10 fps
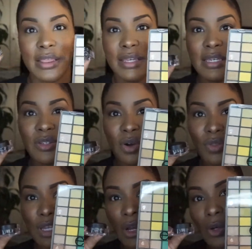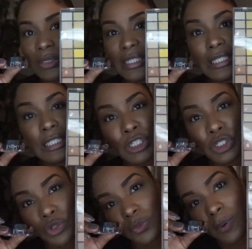These are the only
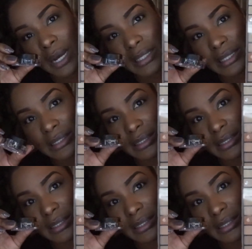two products